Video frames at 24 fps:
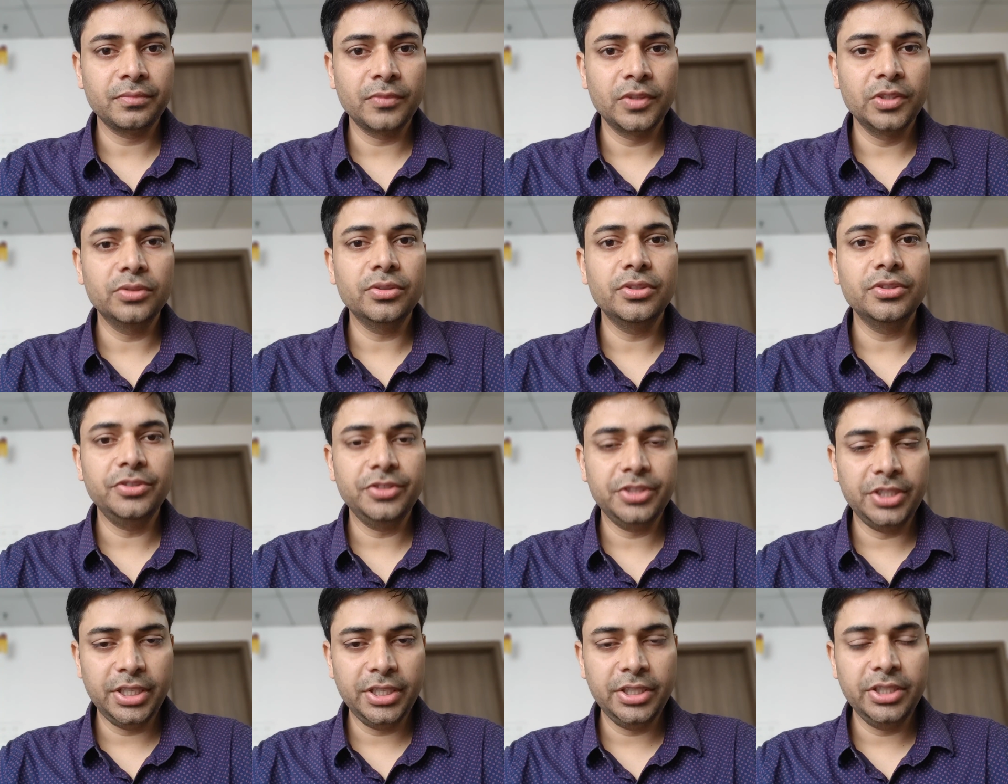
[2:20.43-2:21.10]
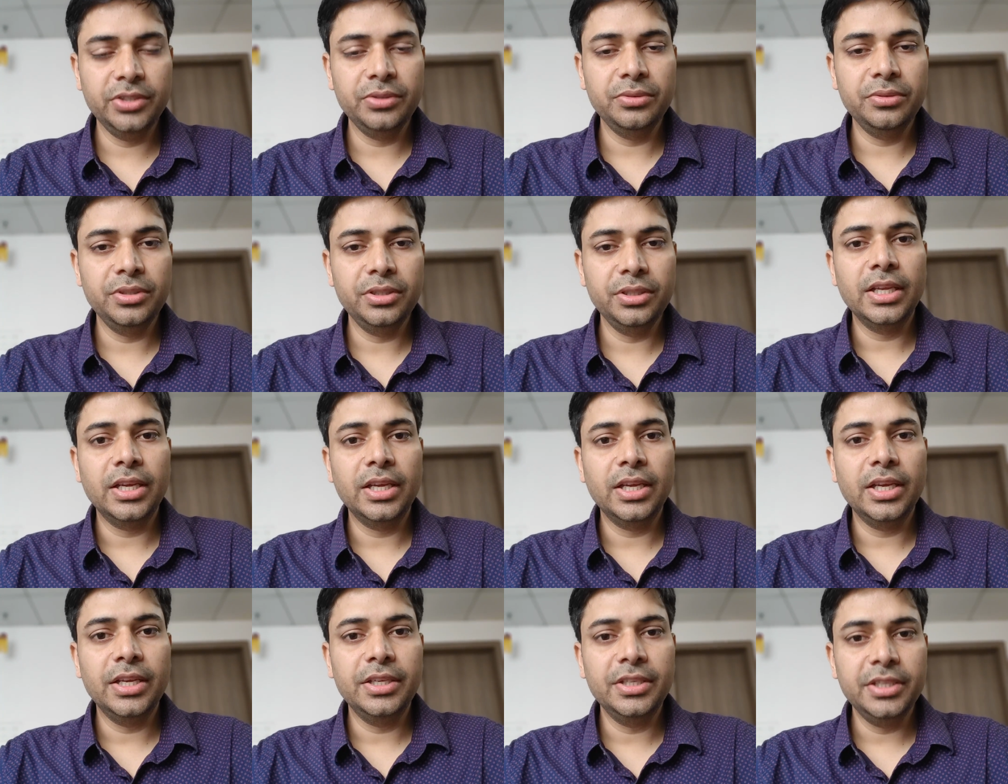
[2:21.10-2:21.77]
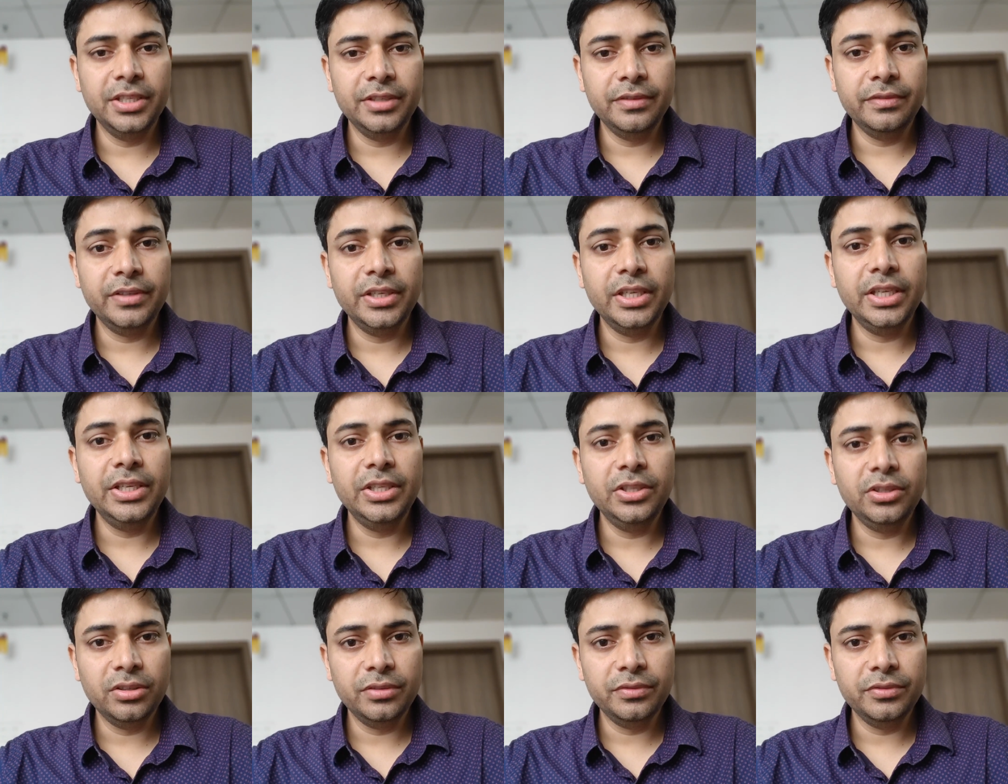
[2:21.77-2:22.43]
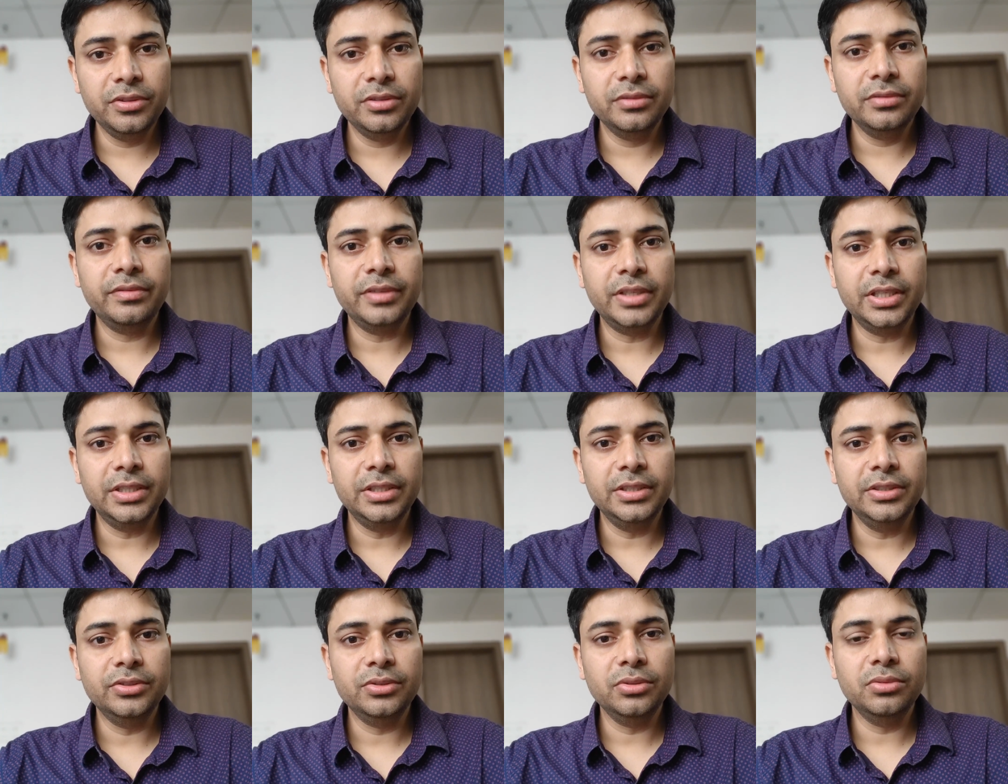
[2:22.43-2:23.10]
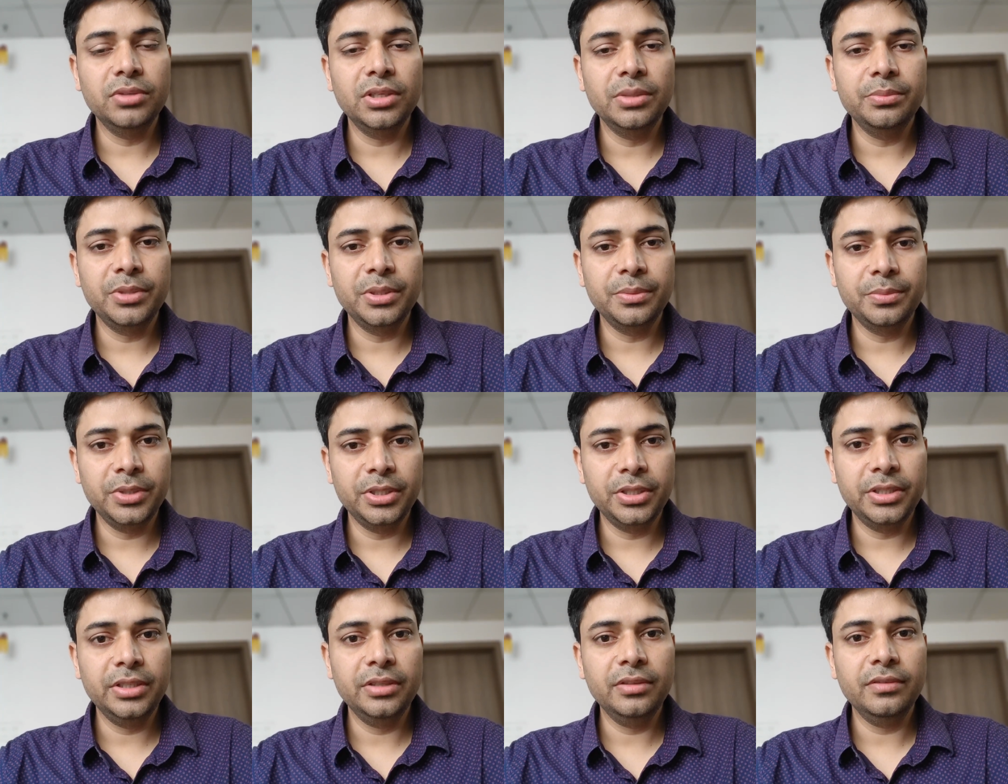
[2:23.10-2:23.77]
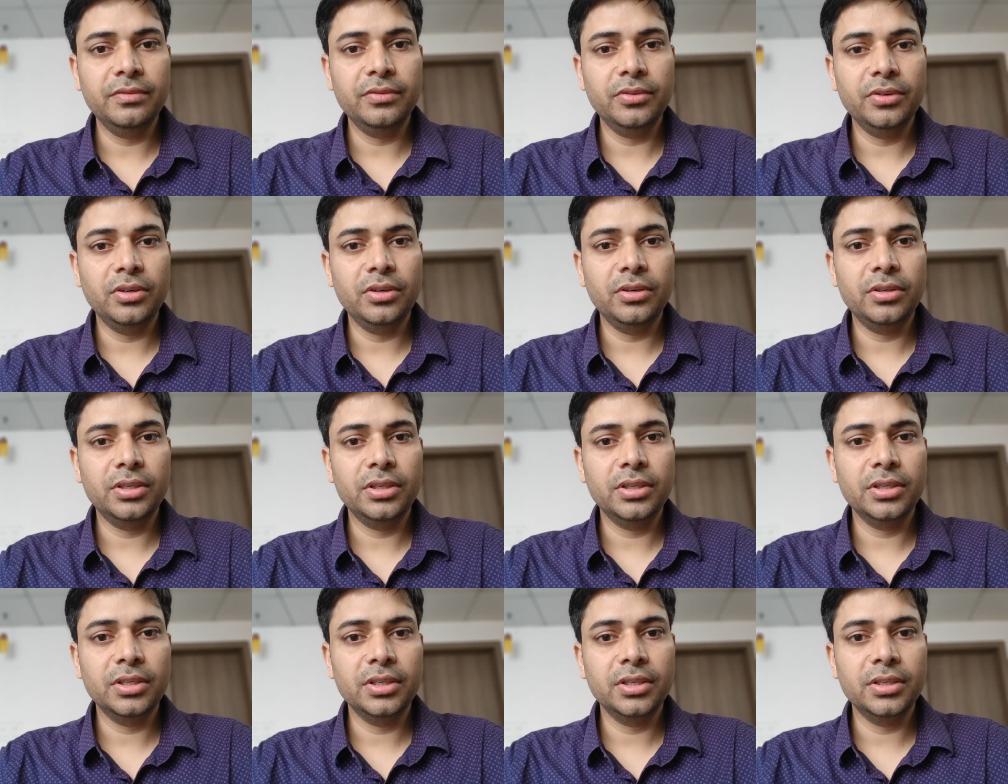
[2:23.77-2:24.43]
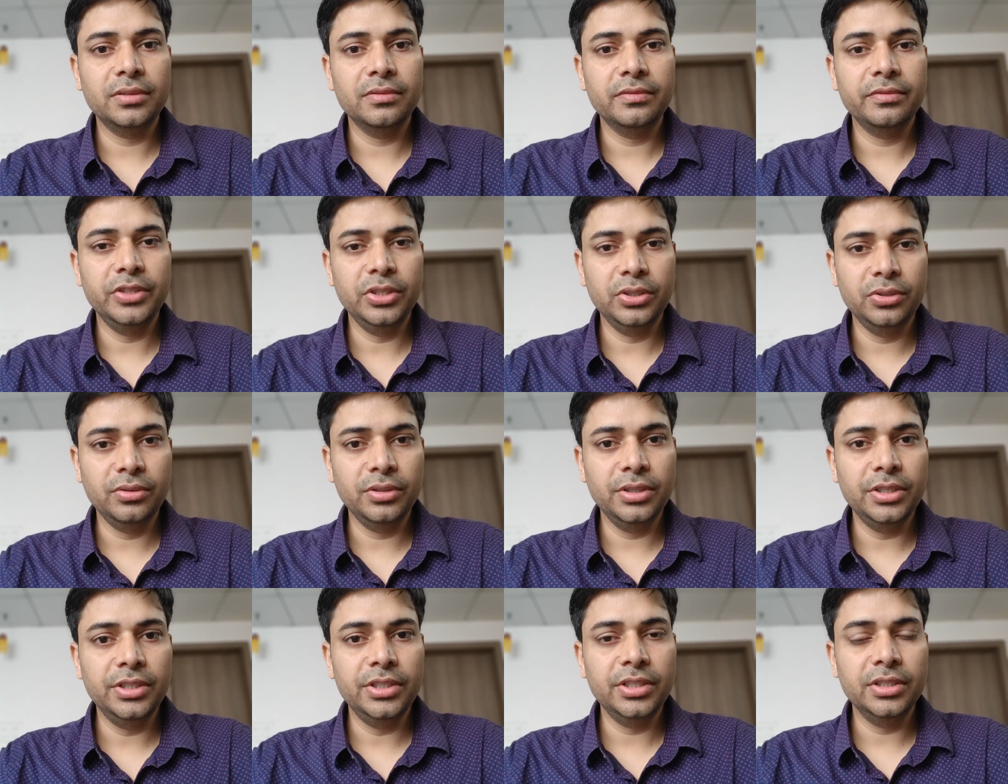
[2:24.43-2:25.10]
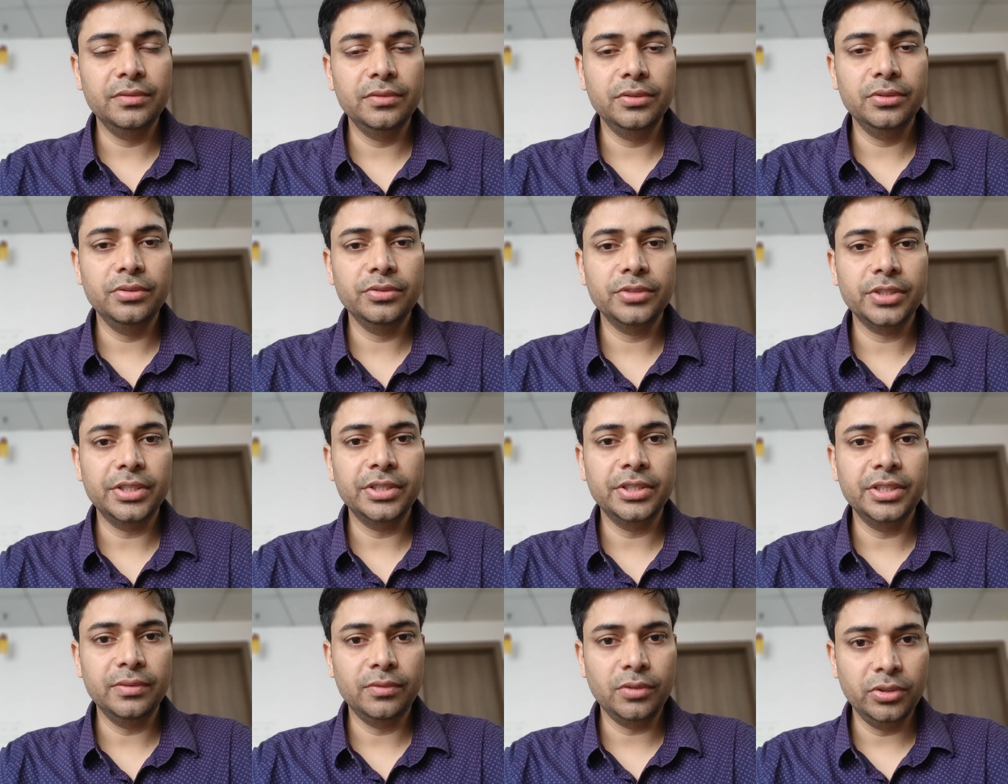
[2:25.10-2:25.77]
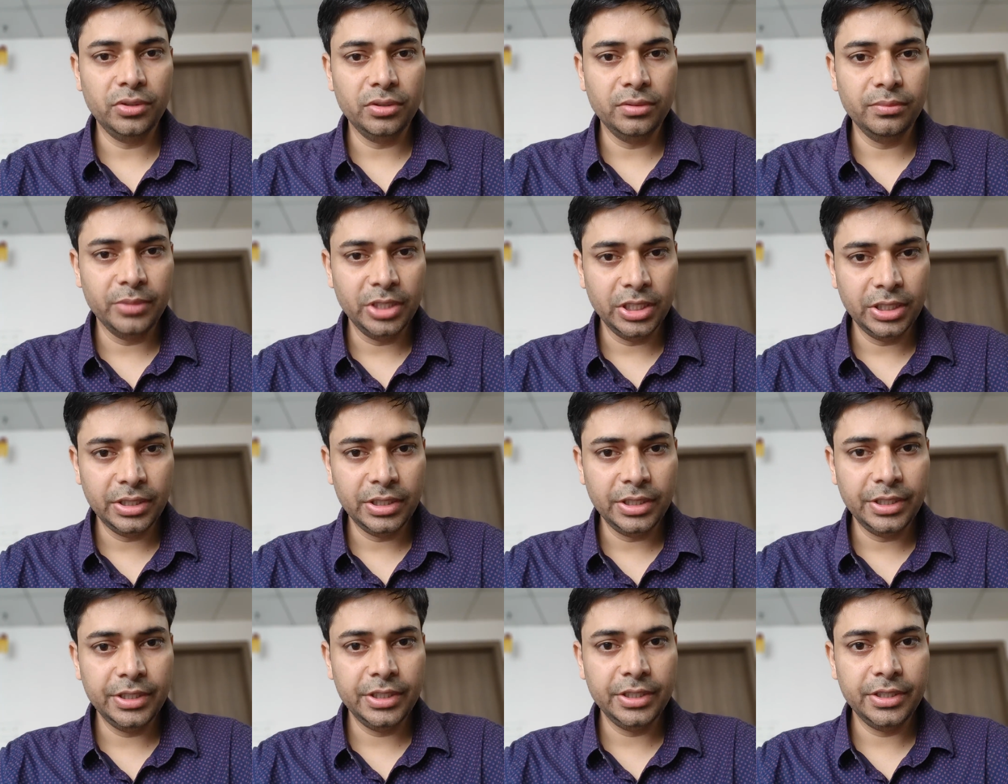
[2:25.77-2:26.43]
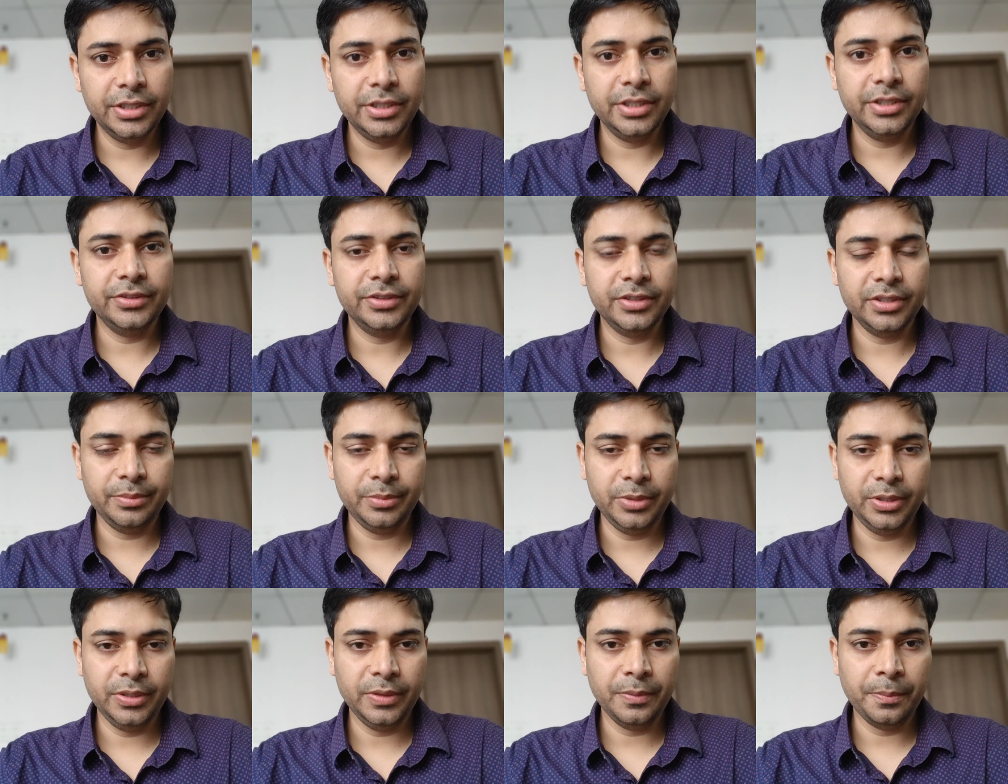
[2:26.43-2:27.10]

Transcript: So stay tuned and if any of your friends who are preparing for uh, FICO interviews and they want to make career in SAP,